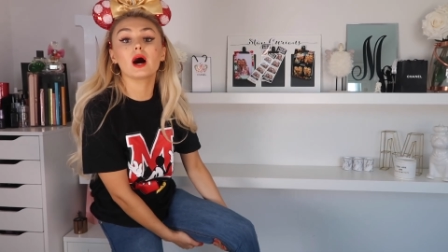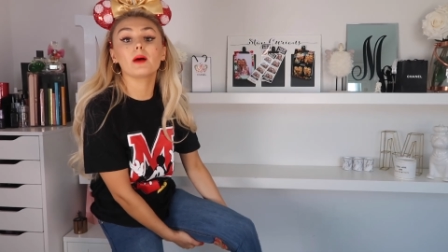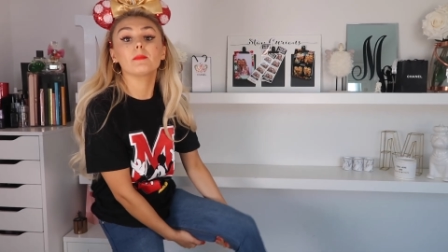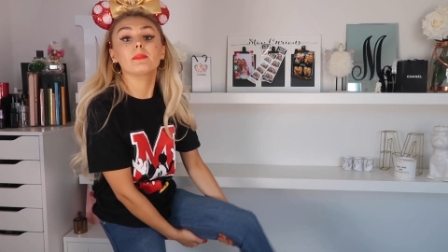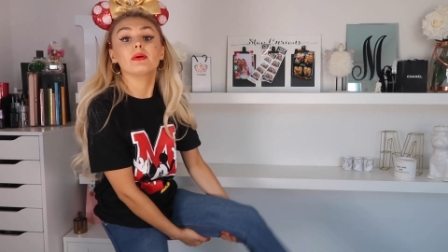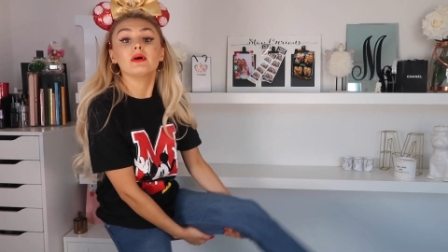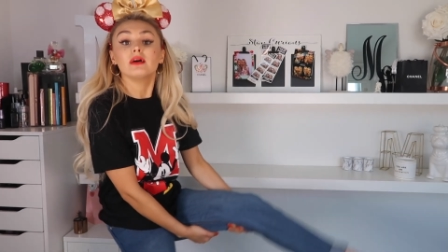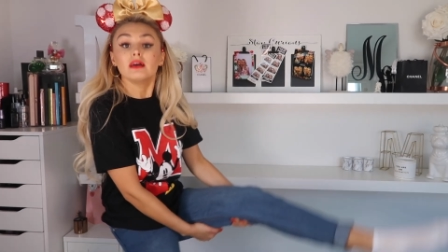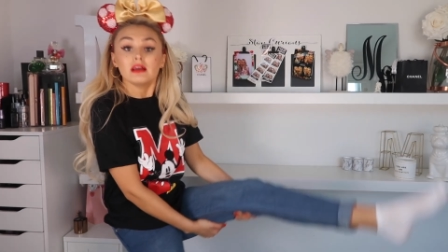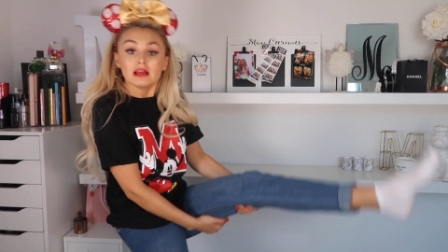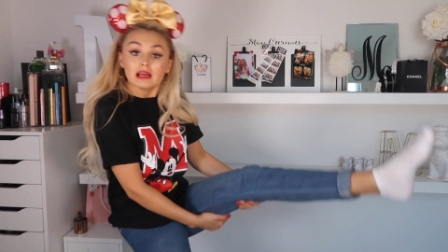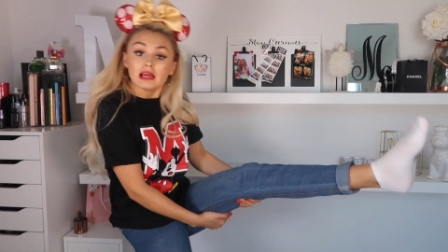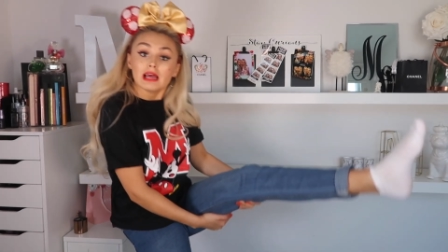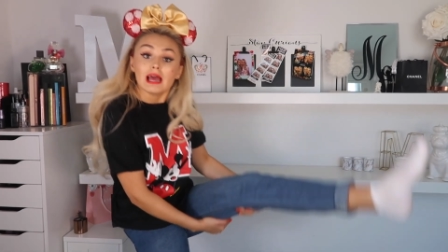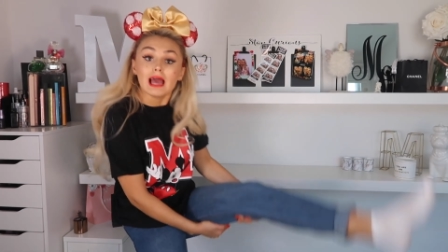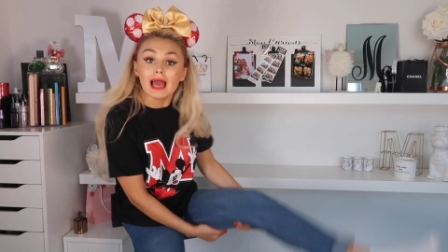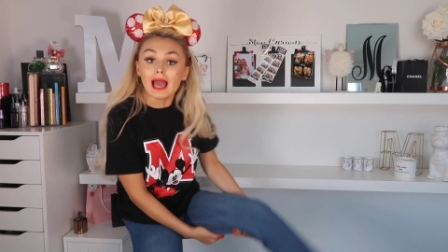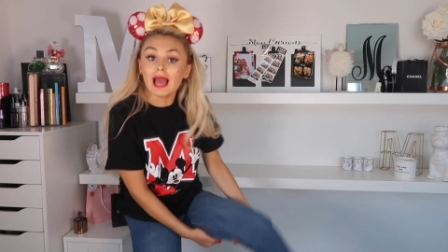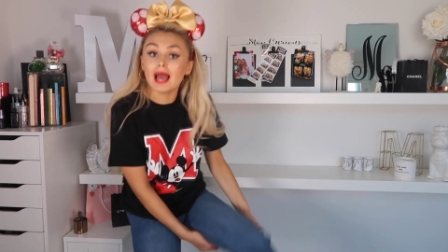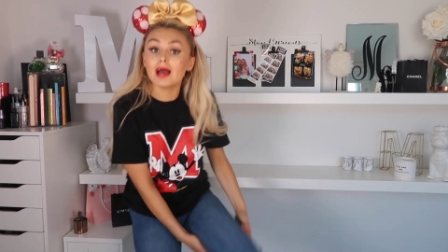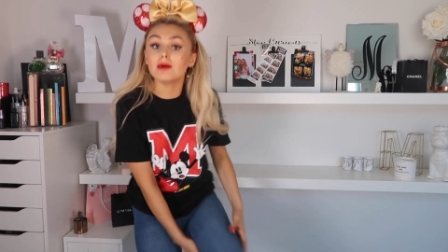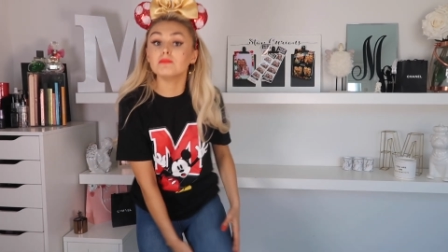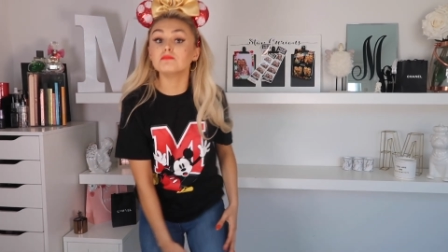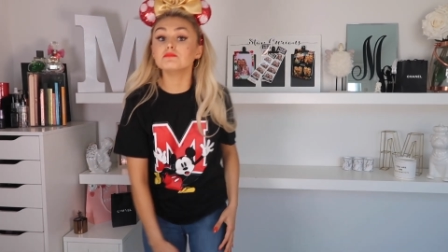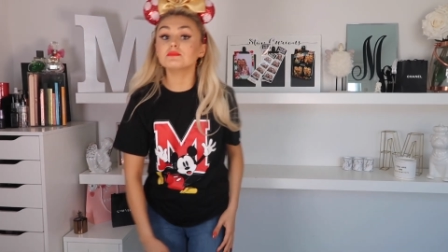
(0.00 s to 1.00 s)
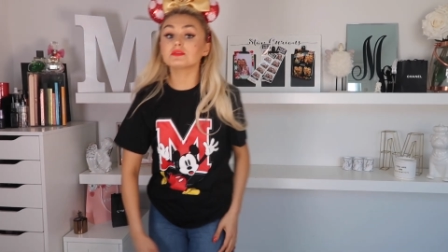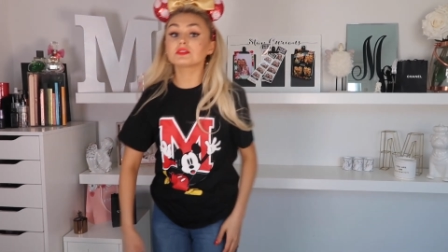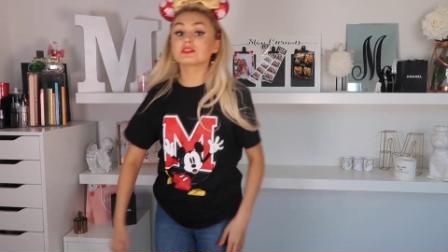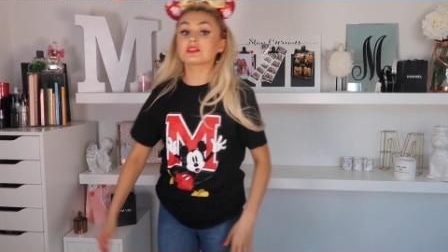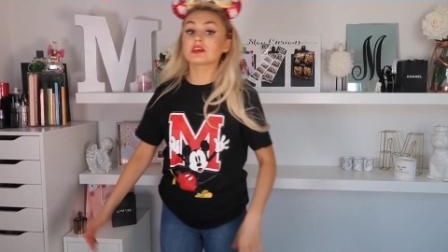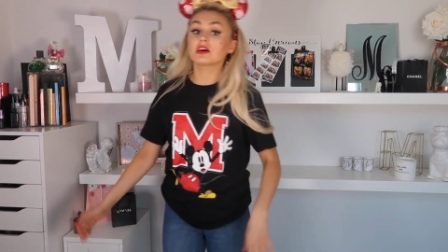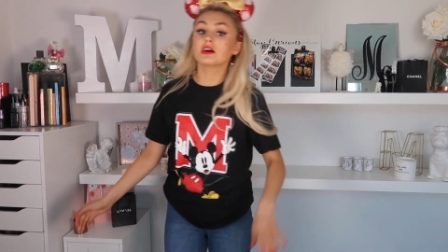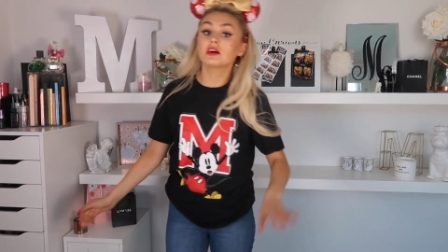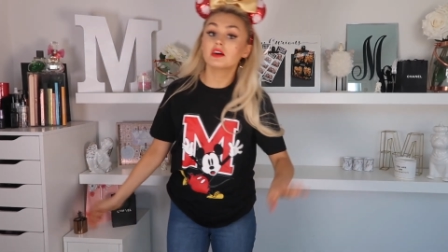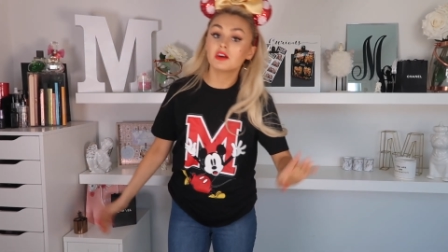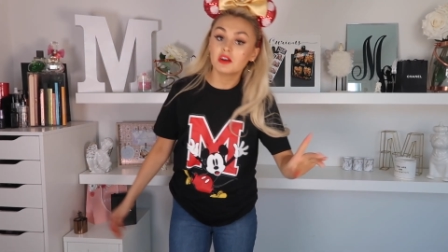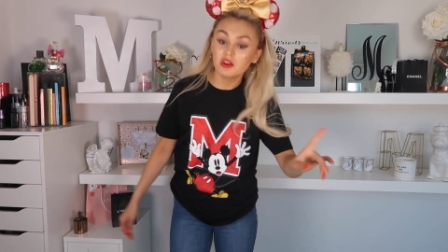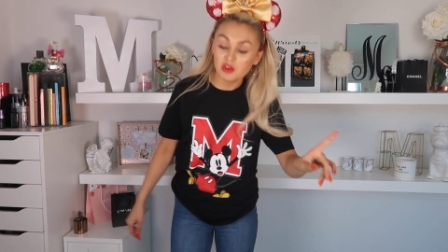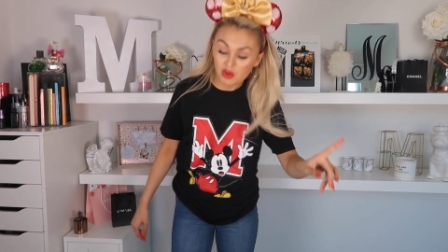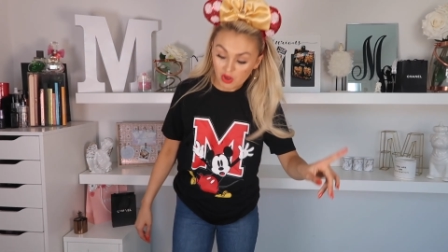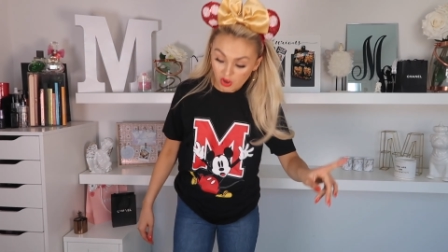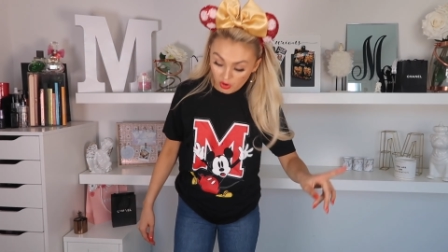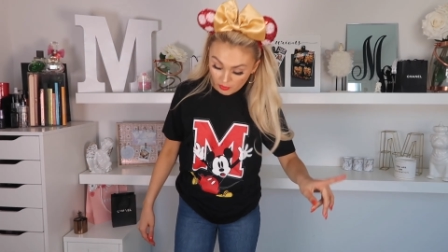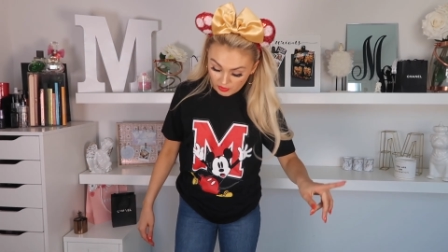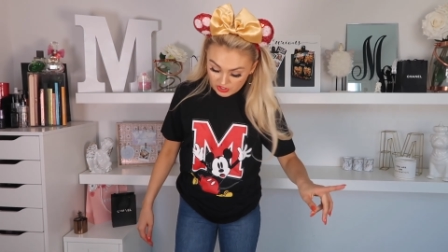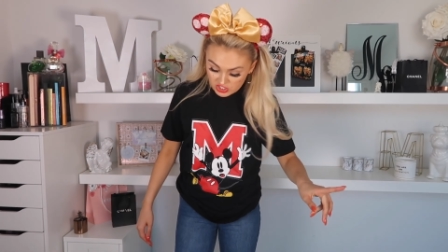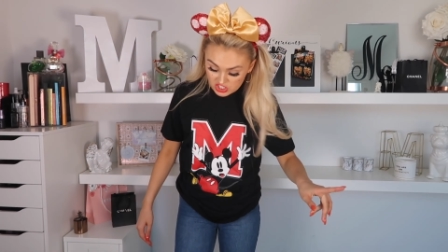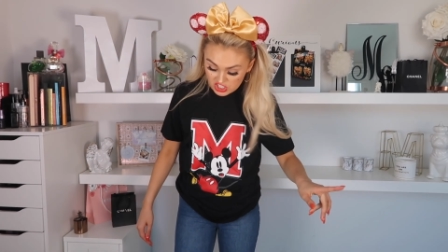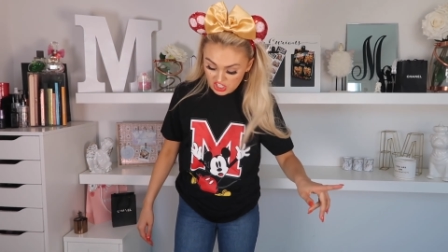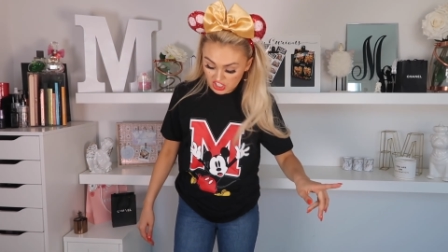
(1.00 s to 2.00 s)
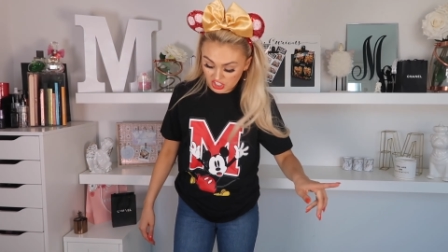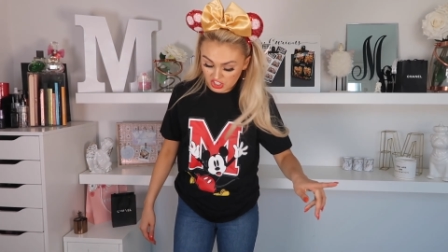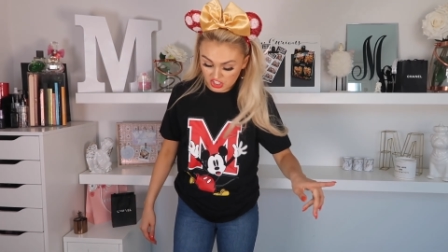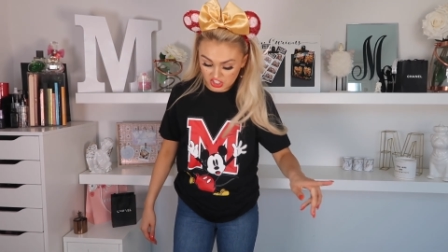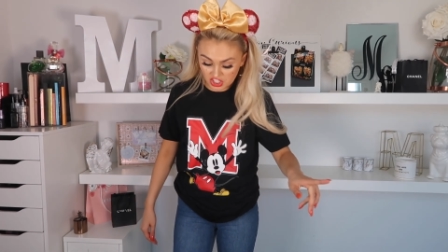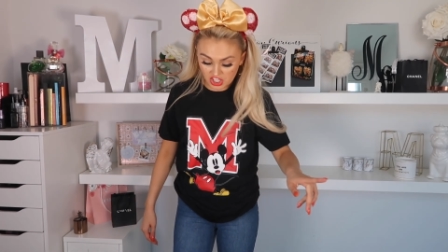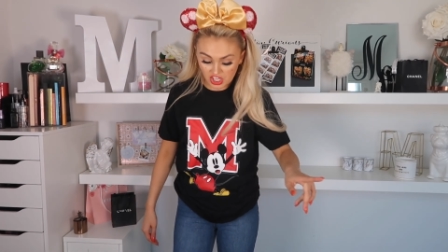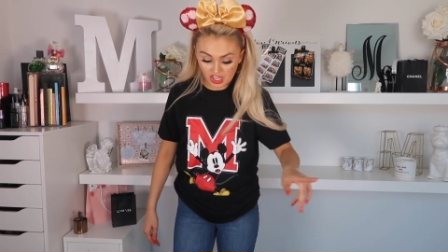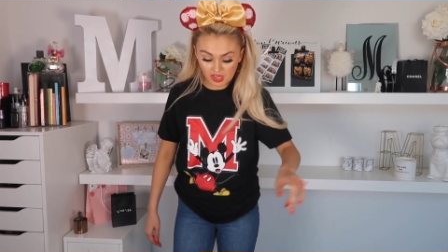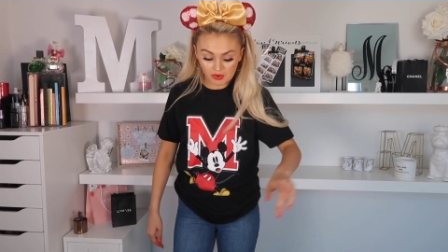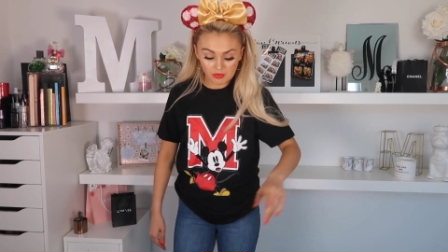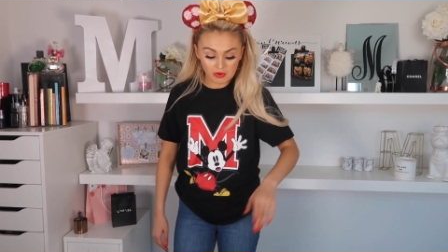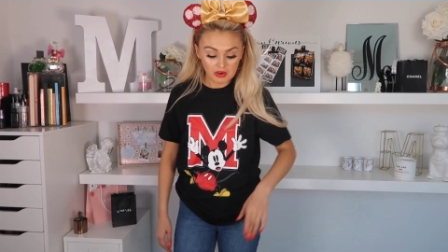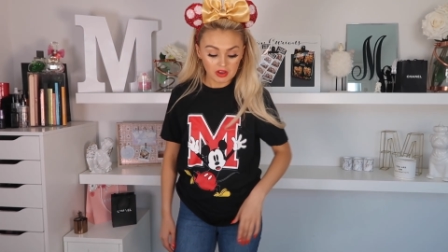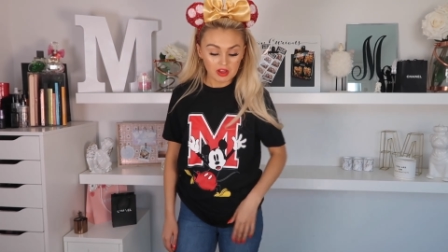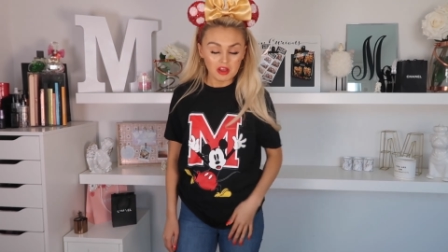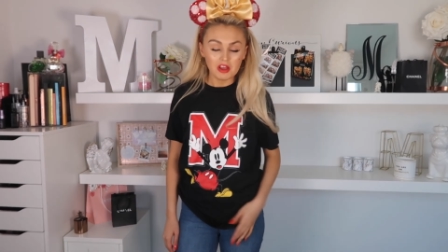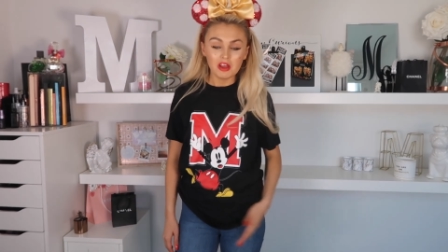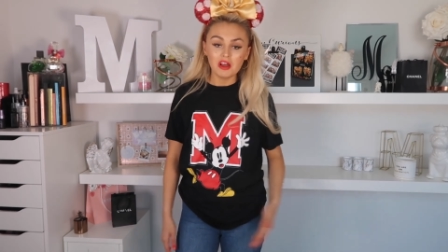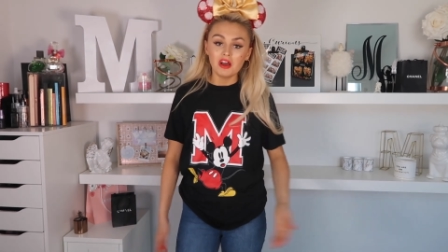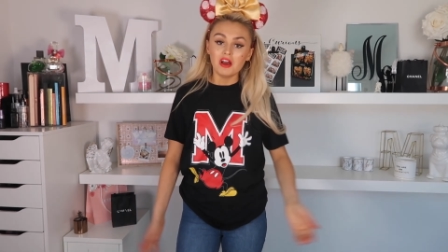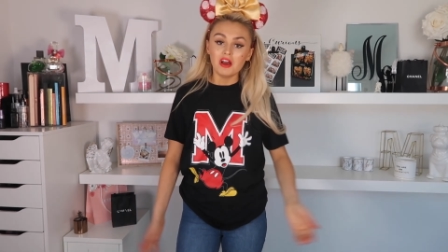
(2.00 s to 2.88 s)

up hems, which look cute.